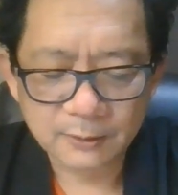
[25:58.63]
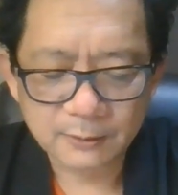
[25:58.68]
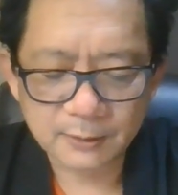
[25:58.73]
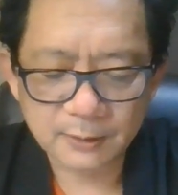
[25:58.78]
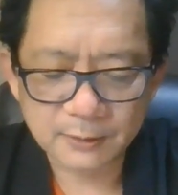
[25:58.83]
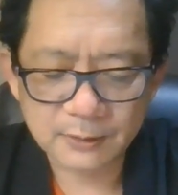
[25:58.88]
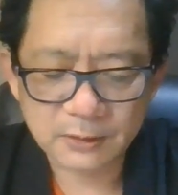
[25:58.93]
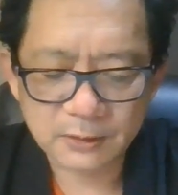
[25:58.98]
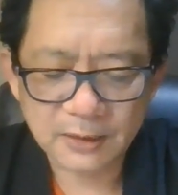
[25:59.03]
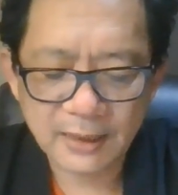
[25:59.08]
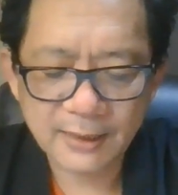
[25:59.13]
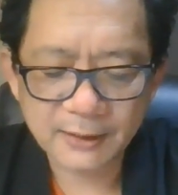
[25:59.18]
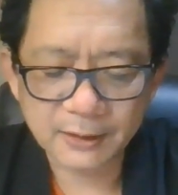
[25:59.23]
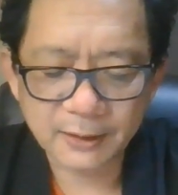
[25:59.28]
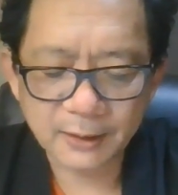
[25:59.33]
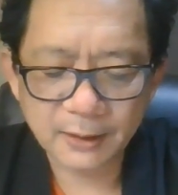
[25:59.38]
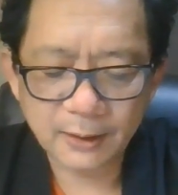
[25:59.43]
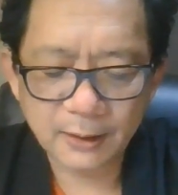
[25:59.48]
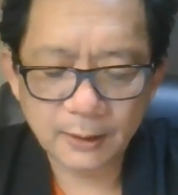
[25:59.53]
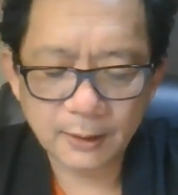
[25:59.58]
the
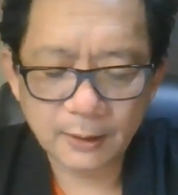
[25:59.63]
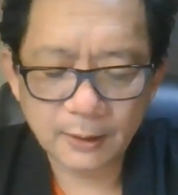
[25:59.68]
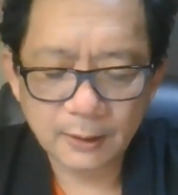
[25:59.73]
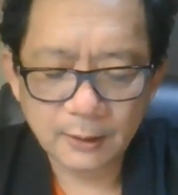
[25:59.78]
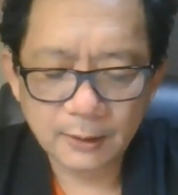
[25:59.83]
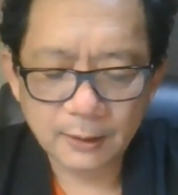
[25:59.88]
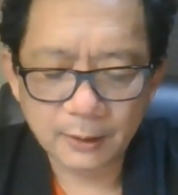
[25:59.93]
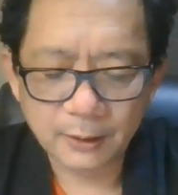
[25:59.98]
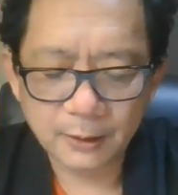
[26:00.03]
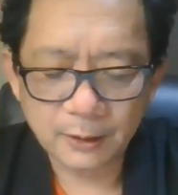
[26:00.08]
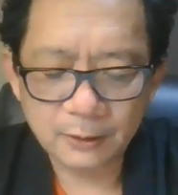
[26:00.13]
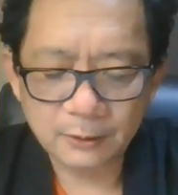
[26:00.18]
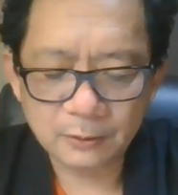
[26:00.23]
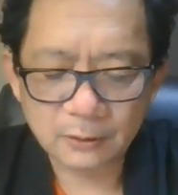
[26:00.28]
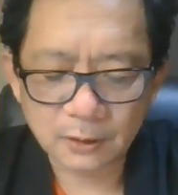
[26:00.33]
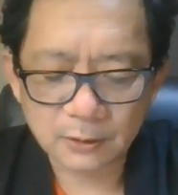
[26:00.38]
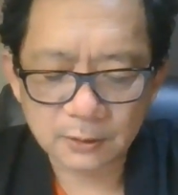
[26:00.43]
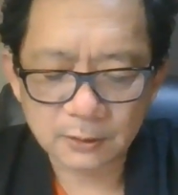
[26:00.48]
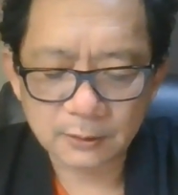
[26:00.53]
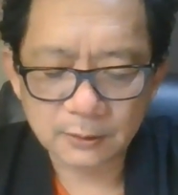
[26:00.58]
study
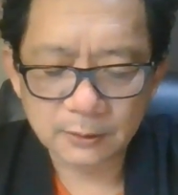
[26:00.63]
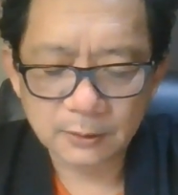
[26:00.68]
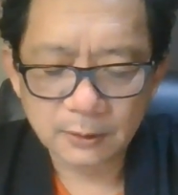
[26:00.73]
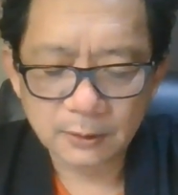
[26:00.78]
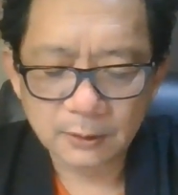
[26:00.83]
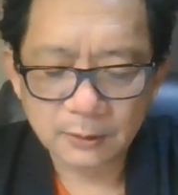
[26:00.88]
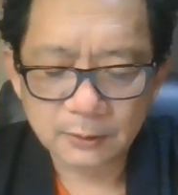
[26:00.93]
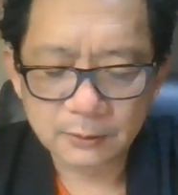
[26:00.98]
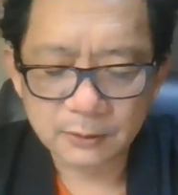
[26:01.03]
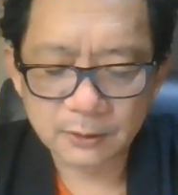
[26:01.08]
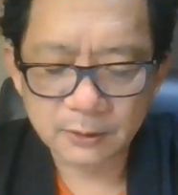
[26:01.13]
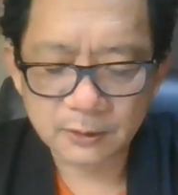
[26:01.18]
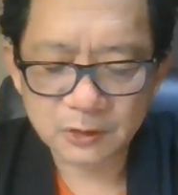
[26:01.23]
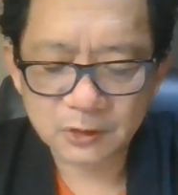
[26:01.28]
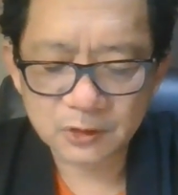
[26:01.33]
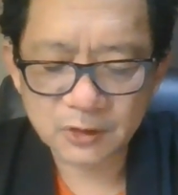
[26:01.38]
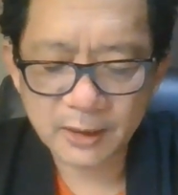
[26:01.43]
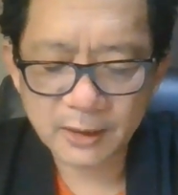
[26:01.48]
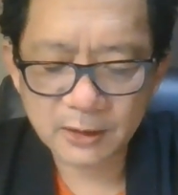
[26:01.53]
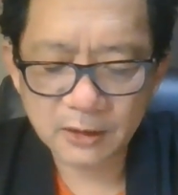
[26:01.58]
entered the
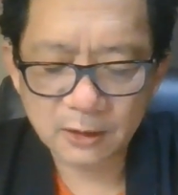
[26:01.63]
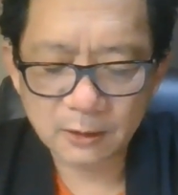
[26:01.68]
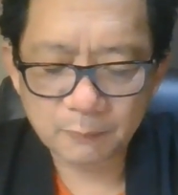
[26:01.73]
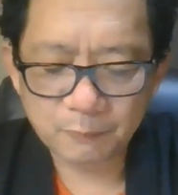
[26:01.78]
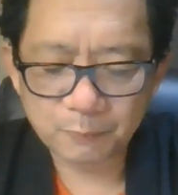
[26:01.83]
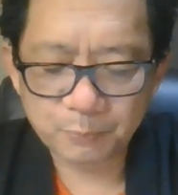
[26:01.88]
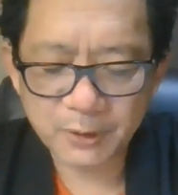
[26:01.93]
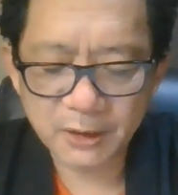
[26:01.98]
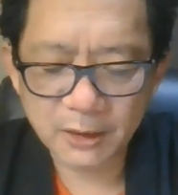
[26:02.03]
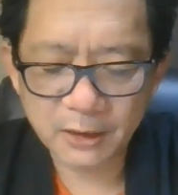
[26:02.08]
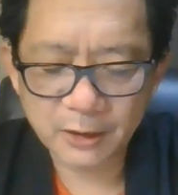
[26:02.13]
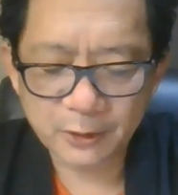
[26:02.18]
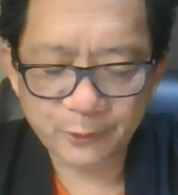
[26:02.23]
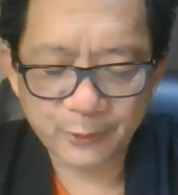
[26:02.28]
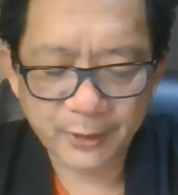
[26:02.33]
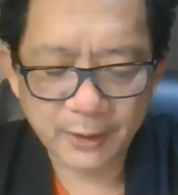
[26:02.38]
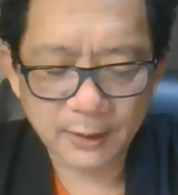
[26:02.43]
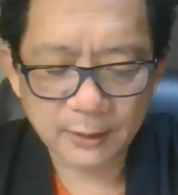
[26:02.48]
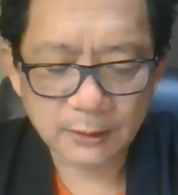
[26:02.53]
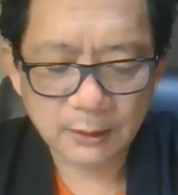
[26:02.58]
second
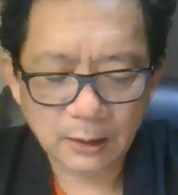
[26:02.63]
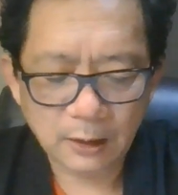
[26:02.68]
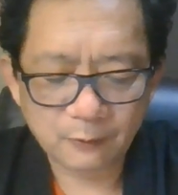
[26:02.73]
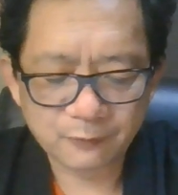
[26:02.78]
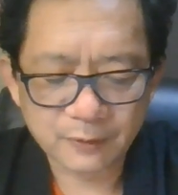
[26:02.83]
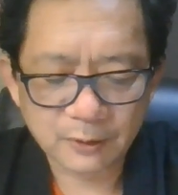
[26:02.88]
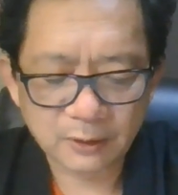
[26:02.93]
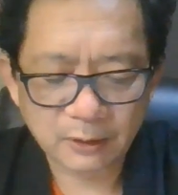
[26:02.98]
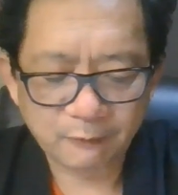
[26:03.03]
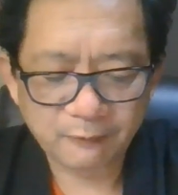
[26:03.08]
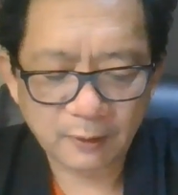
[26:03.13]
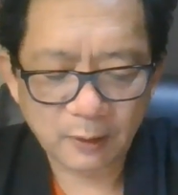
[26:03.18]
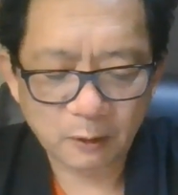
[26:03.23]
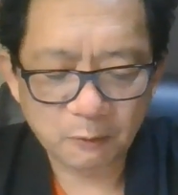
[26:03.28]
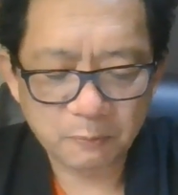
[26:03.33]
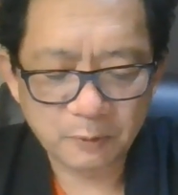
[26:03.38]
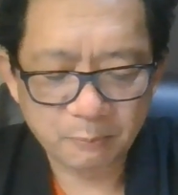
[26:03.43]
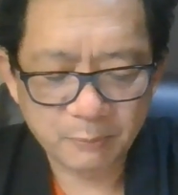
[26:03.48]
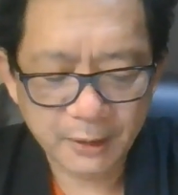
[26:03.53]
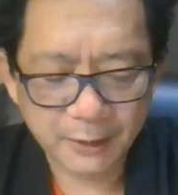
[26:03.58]
period of the
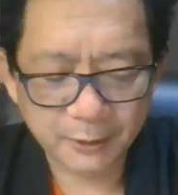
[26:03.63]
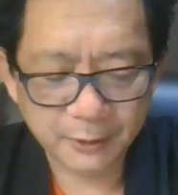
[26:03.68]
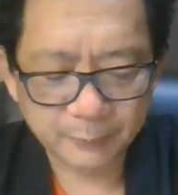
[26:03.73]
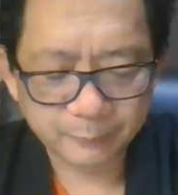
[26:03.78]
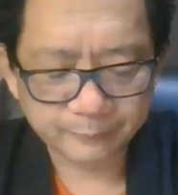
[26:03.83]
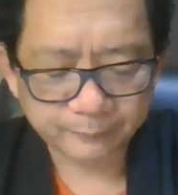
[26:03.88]
development.